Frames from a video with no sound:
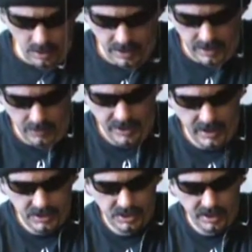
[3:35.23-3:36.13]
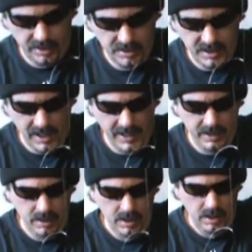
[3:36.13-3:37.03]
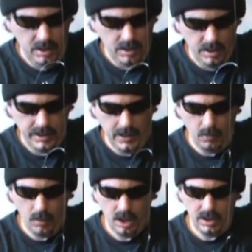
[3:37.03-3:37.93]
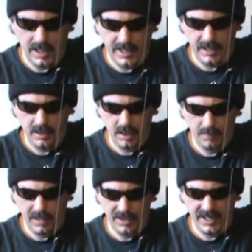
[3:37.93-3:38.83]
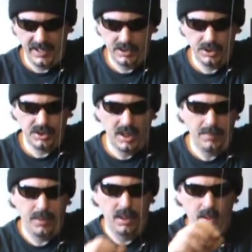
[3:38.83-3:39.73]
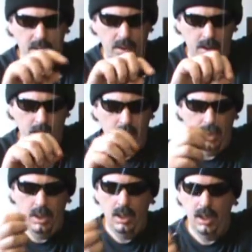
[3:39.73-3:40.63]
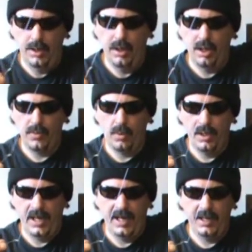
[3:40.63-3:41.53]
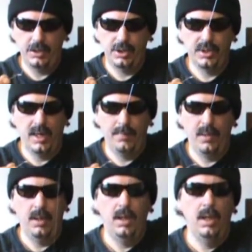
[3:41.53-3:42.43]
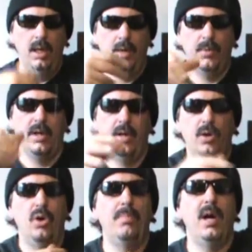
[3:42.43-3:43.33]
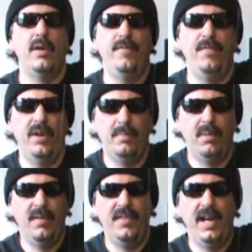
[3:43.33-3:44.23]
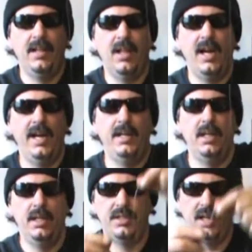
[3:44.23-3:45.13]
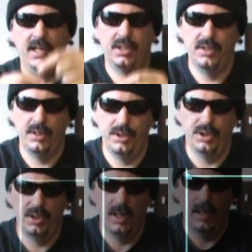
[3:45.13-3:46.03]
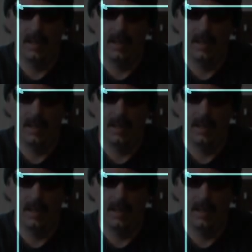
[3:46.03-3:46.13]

Okay, now we got our sinker tied. We got one line about eight inches up, another one eight inches up. Go about a foot above that line and tie a surgeon's